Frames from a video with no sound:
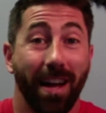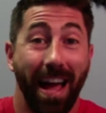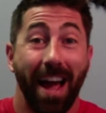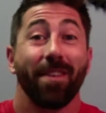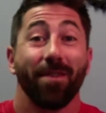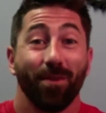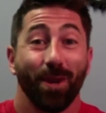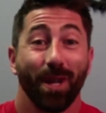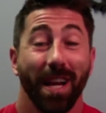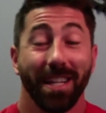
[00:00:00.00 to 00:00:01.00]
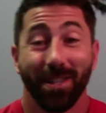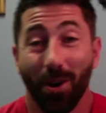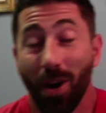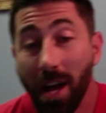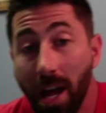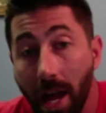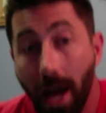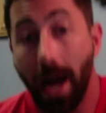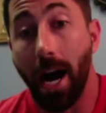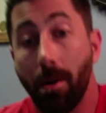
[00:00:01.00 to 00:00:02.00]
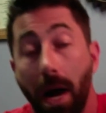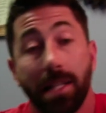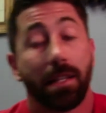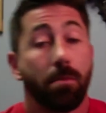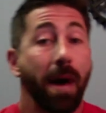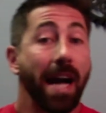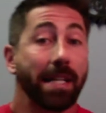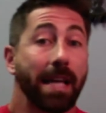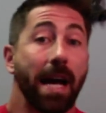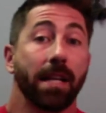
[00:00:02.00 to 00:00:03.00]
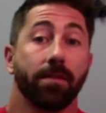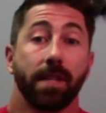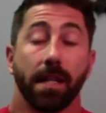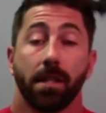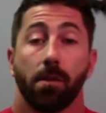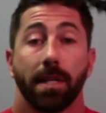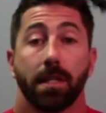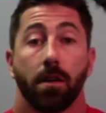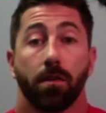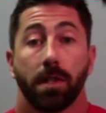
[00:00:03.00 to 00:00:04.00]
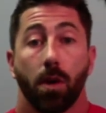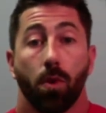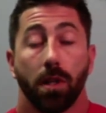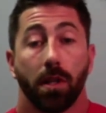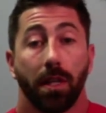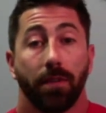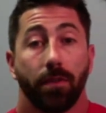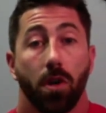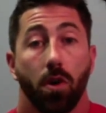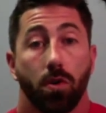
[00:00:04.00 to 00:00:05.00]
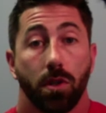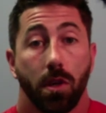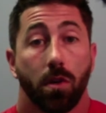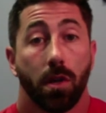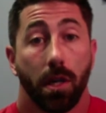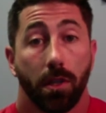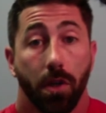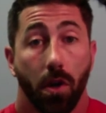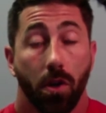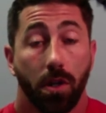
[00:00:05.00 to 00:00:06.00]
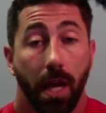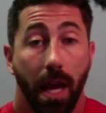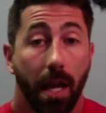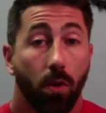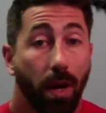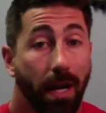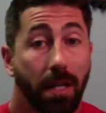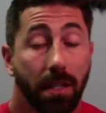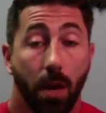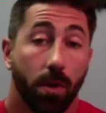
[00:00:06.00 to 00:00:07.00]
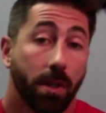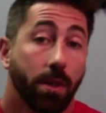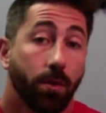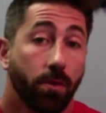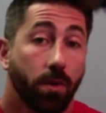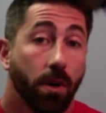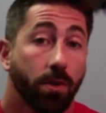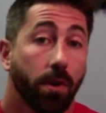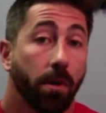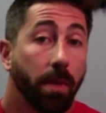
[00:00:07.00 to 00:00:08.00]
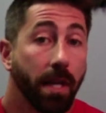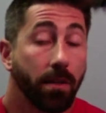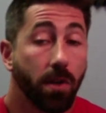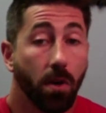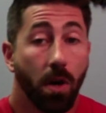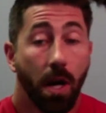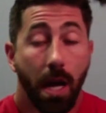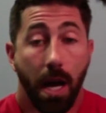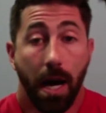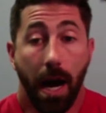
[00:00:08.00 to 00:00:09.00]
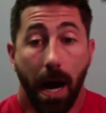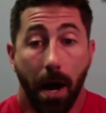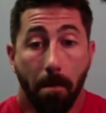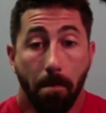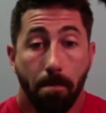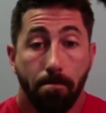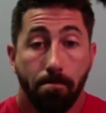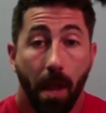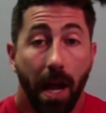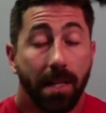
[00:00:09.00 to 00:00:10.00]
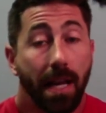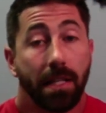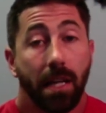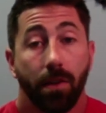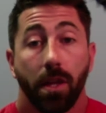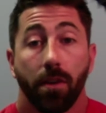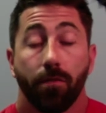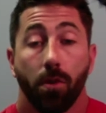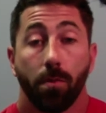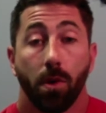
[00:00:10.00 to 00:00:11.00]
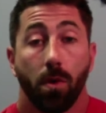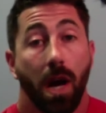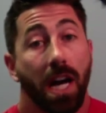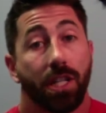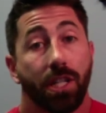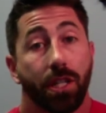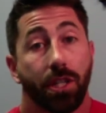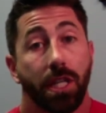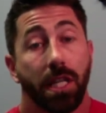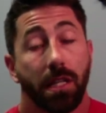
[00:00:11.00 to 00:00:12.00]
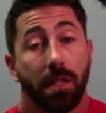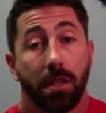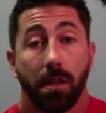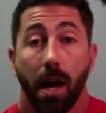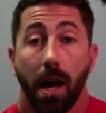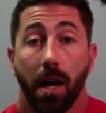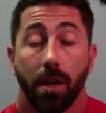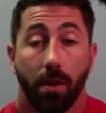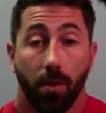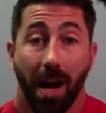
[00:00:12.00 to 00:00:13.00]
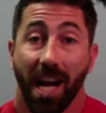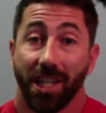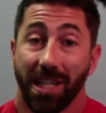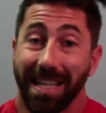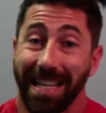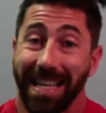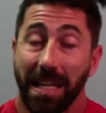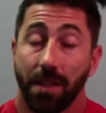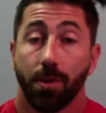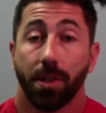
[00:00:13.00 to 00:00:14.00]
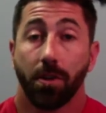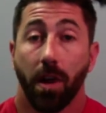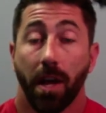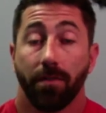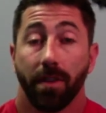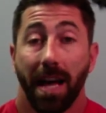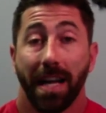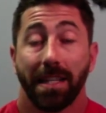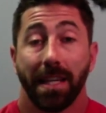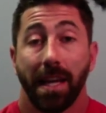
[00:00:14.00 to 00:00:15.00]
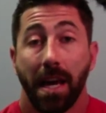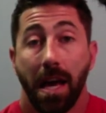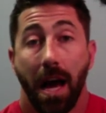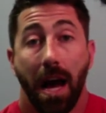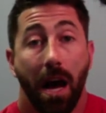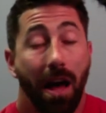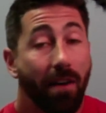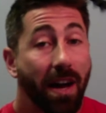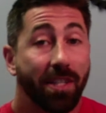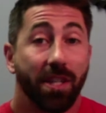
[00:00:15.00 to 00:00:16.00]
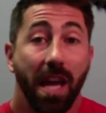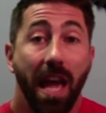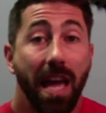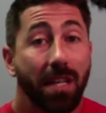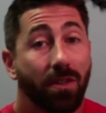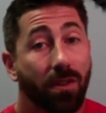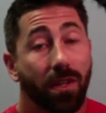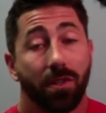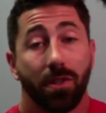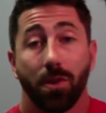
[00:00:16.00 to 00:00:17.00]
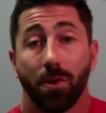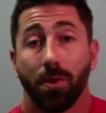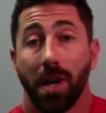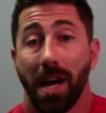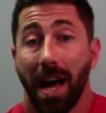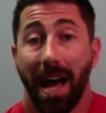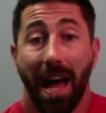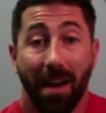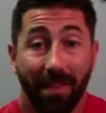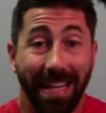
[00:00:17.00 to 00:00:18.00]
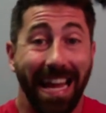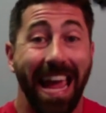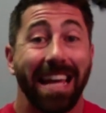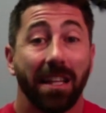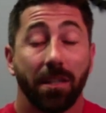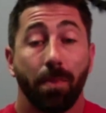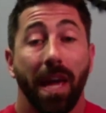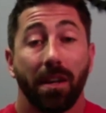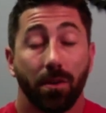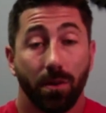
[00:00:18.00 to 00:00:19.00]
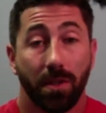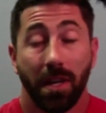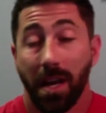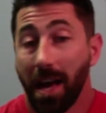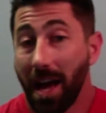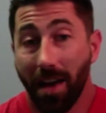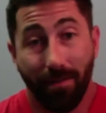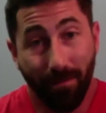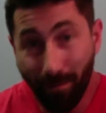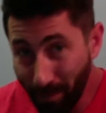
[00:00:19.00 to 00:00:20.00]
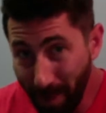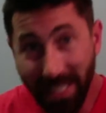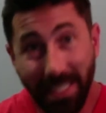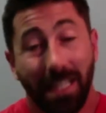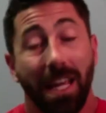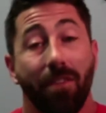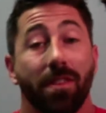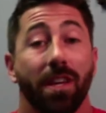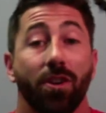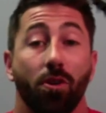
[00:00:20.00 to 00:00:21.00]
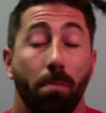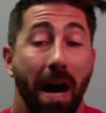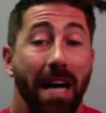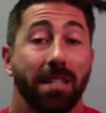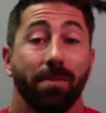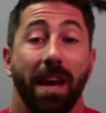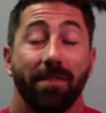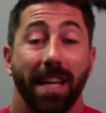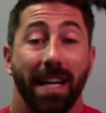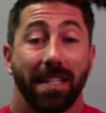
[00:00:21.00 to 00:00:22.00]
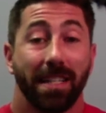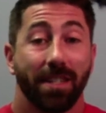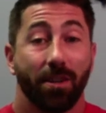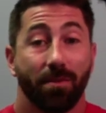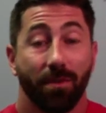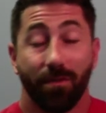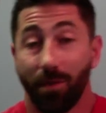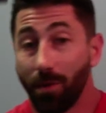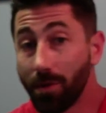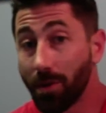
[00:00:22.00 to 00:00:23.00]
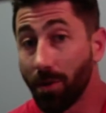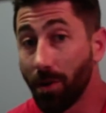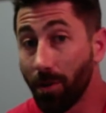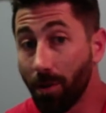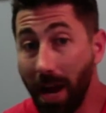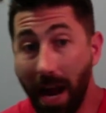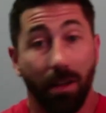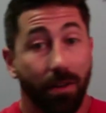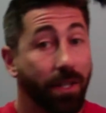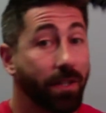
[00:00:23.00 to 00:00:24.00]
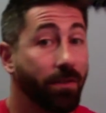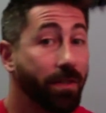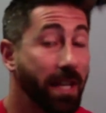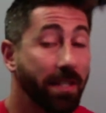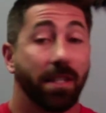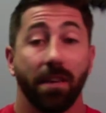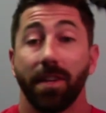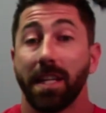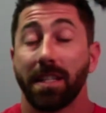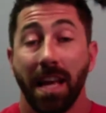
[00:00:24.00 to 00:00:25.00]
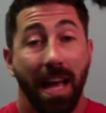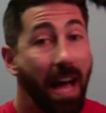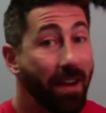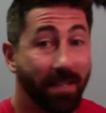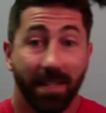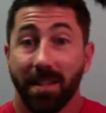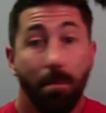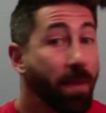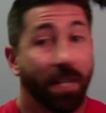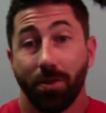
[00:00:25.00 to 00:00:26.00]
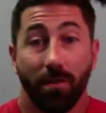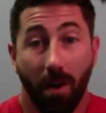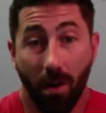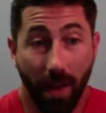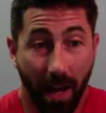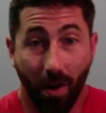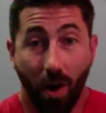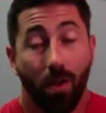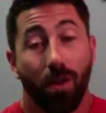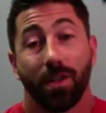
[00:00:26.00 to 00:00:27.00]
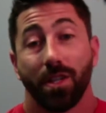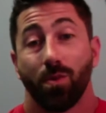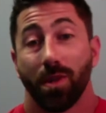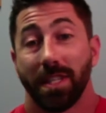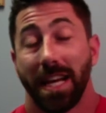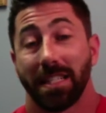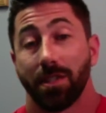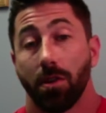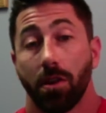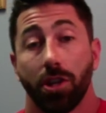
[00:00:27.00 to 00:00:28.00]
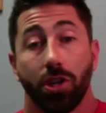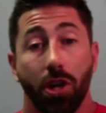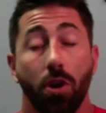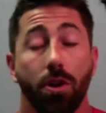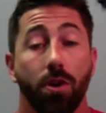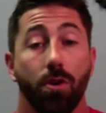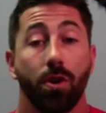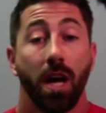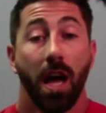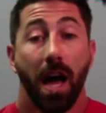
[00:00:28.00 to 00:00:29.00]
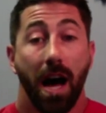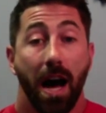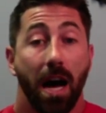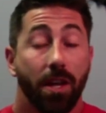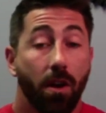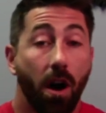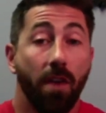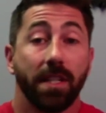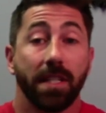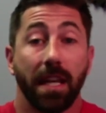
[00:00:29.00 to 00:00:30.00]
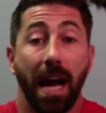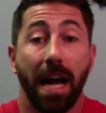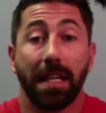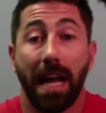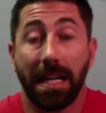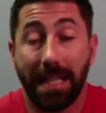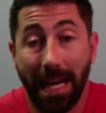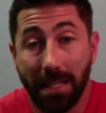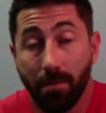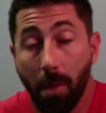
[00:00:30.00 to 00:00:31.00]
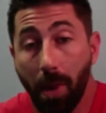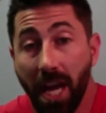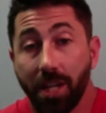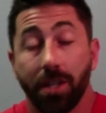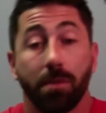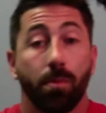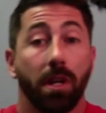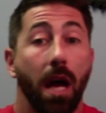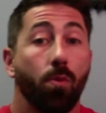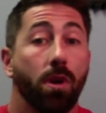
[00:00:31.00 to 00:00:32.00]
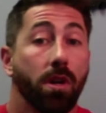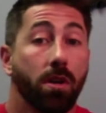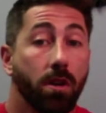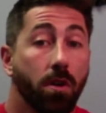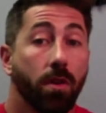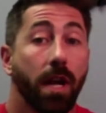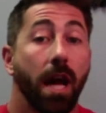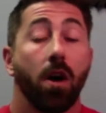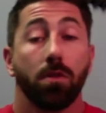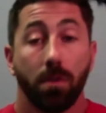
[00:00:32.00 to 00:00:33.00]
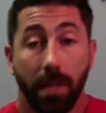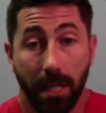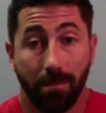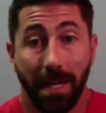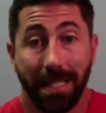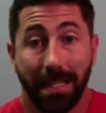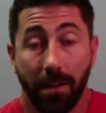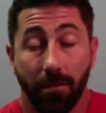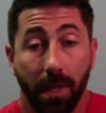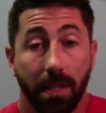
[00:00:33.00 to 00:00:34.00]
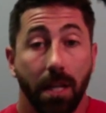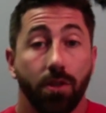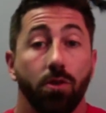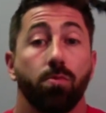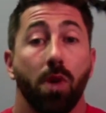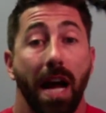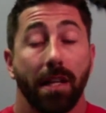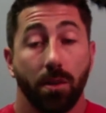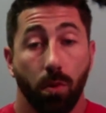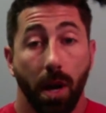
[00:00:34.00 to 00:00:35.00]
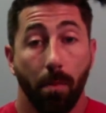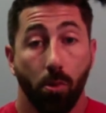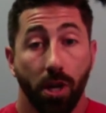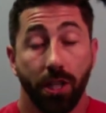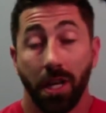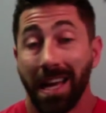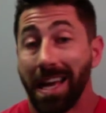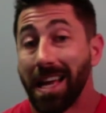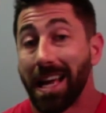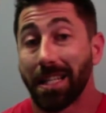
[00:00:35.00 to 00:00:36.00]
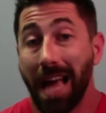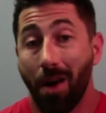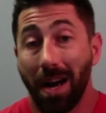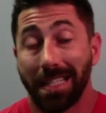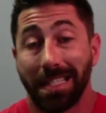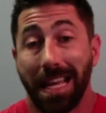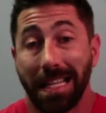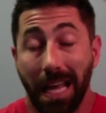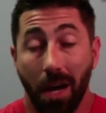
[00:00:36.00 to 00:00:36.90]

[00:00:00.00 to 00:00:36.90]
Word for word: I have that for you today. So uh, I did the Mac Daddy of testing on myself because I wanted to leave no stone unturned, and quite honestly, I wanted to see what the results were going to be. So um, I tested everything from your IgGs, uh, your IgEs, which is your anaphylactic. Uh, I have IgAs on there too. I have inhalant panels. I have basically everything you could possibly have tested in terms of foods or, or allergens or sensitivities. I have some mixture of all that all on this one test. And so I'm going to show you uh, you know, obviously, I, I test my patients, but I want you to know that I also test myself because I do practice what I preach. It's how I stay as